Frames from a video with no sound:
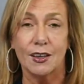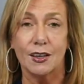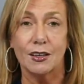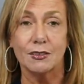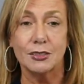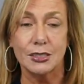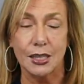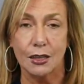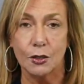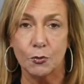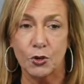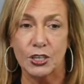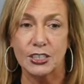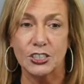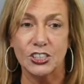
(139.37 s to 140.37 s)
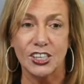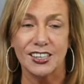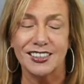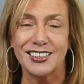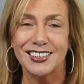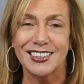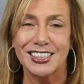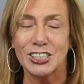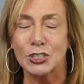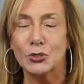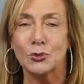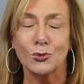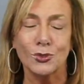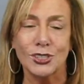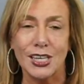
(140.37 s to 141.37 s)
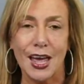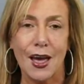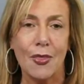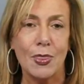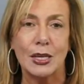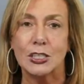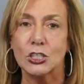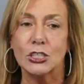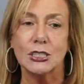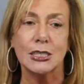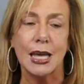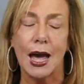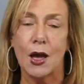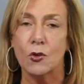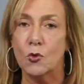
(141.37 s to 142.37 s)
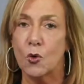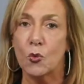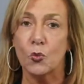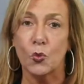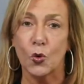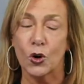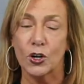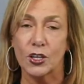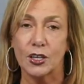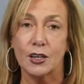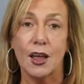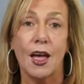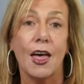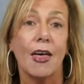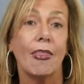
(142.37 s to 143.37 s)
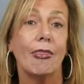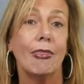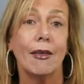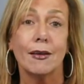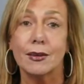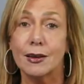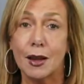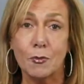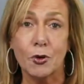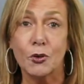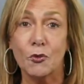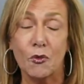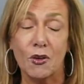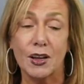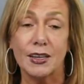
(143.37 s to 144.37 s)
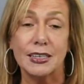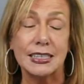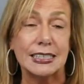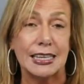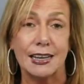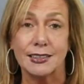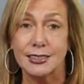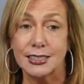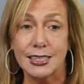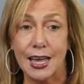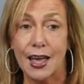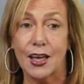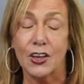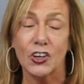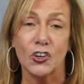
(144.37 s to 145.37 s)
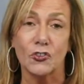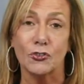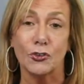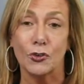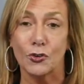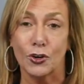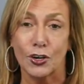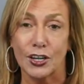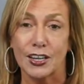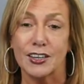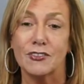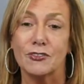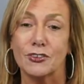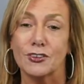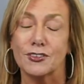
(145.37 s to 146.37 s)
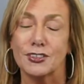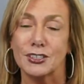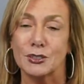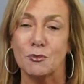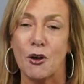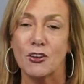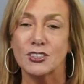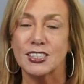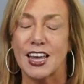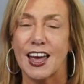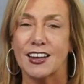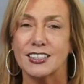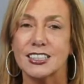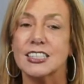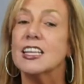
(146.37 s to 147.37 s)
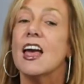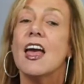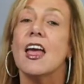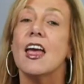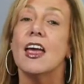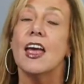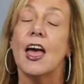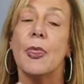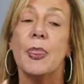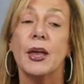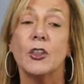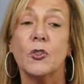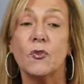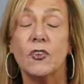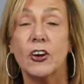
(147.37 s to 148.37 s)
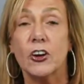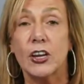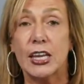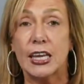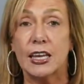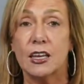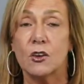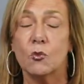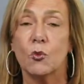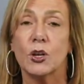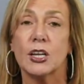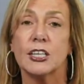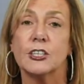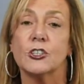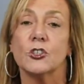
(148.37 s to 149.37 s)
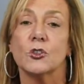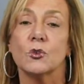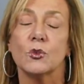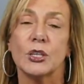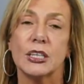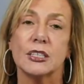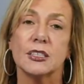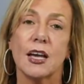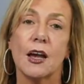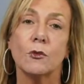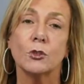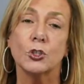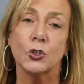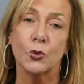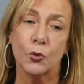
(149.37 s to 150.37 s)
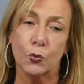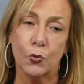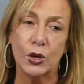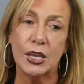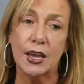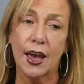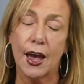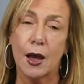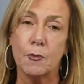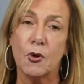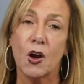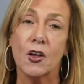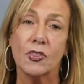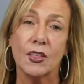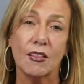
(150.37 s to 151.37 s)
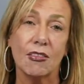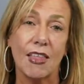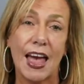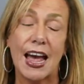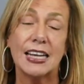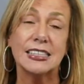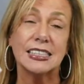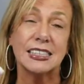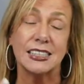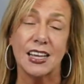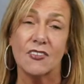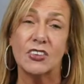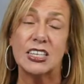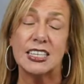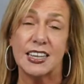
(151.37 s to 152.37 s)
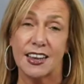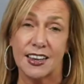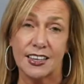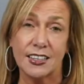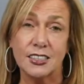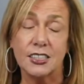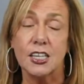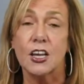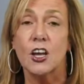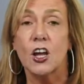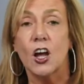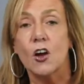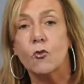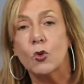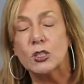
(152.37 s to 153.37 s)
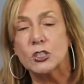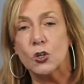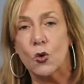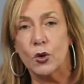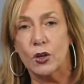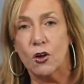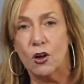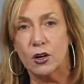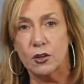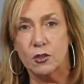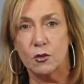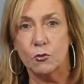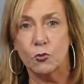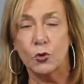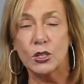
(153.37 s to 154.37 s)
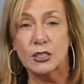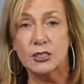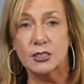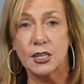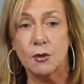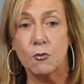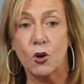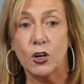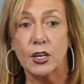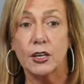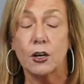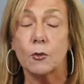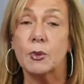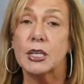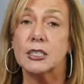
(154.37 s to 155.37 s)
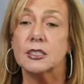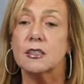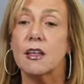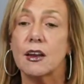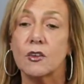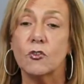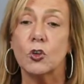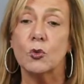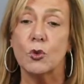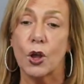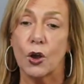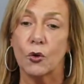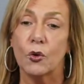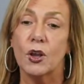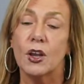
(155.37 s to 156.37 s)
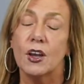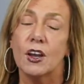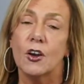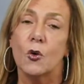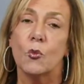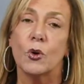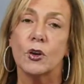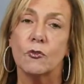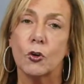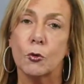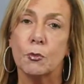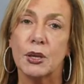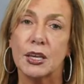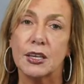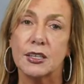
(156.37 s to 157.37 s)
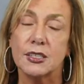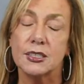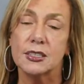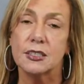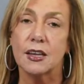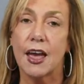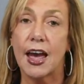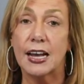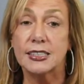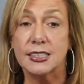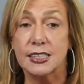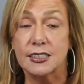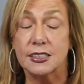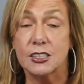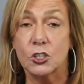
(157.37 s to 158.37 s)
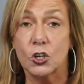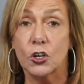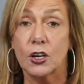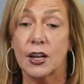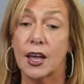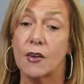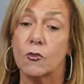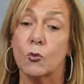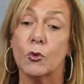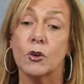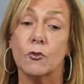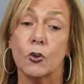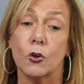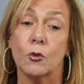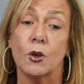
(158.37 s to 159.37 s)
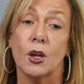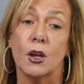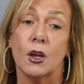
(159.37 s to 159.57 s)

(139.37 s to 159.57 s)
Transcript: of Celebration, this cool town that just got awarded the #1 downtown of Florida for the small towns. And then at the very end, what I do is I will do a recap on the last 7 days of what's going on in the real estate market here, because a lot of you know one of your biggest assets that you're going to have and one of your